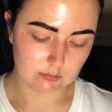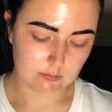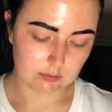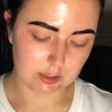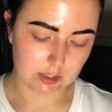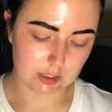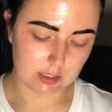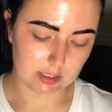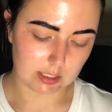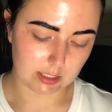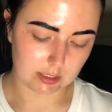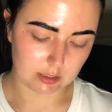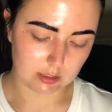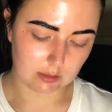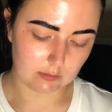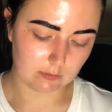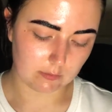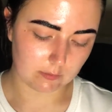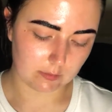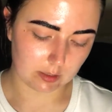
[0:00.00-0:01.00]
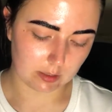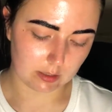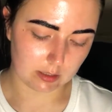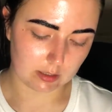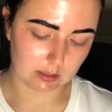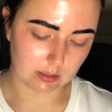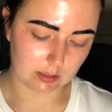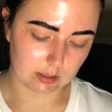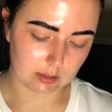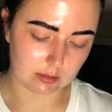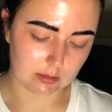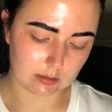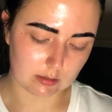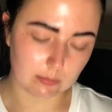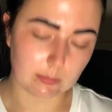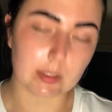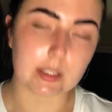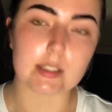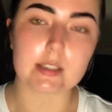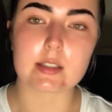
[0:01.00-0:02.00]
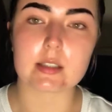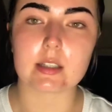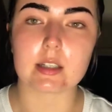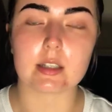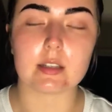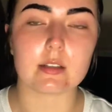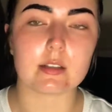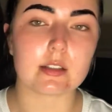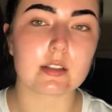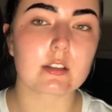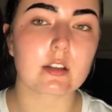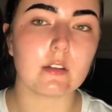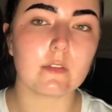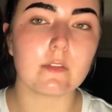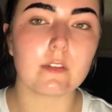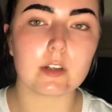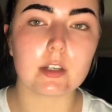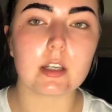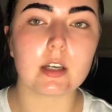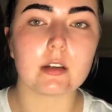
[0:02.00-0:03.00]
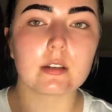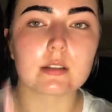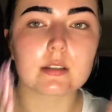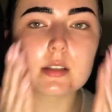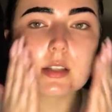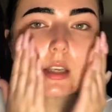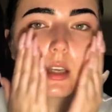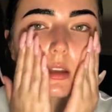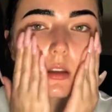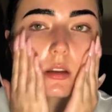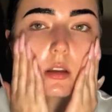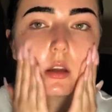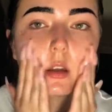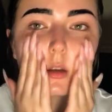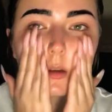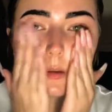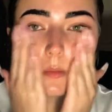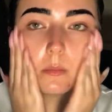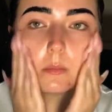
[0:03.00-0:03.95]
which is actually very nice on my skin. It's good for young skin then,